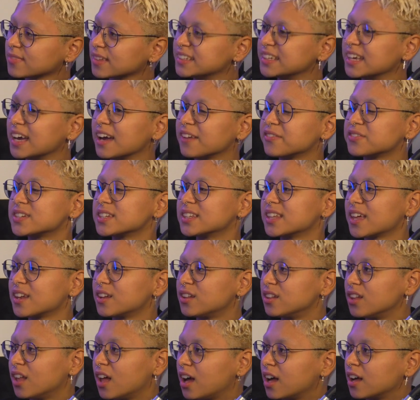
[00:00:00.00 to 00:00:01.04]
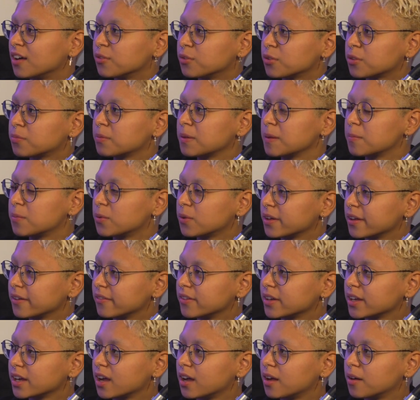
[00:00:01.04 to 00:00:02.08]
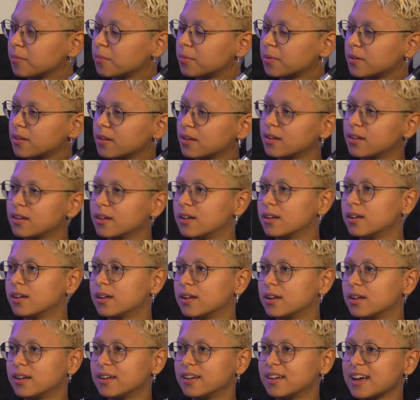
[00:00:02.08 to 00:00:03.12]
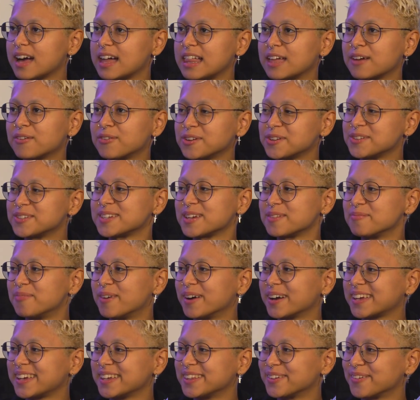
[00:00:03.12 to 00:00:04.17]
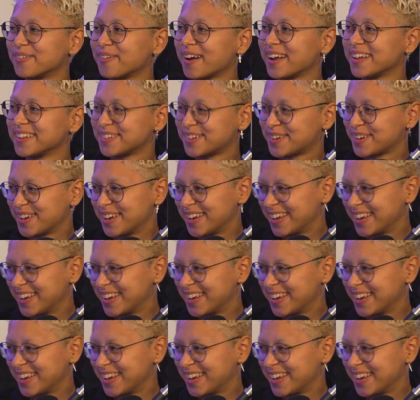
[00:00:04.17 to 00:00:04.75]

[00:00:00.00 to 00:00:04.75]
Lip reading: Yeah, I've seen that a lot with people giving up. I like what you said, monkey in the wrench.